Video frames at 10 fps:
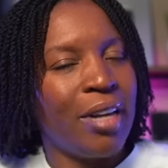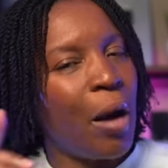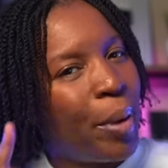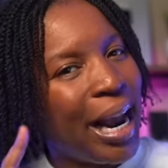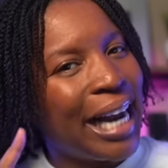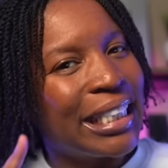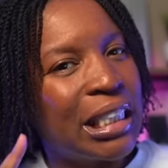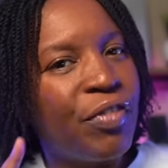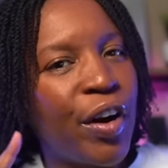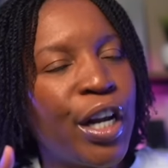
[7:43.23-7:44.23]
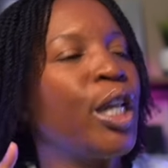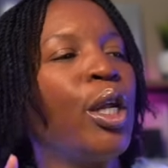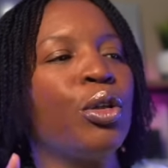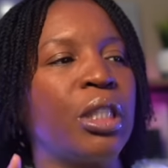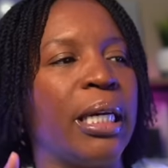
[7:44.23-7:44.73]
Now pay attention very
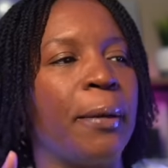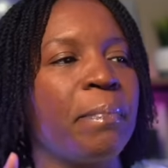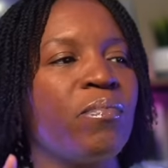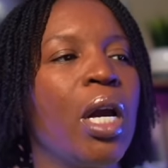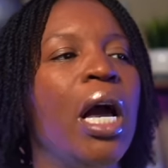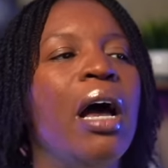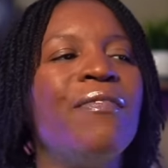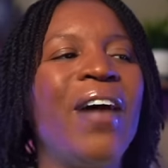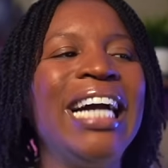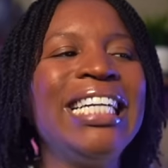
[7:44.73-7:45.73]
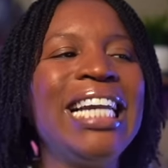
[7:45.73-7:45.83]
closely. Find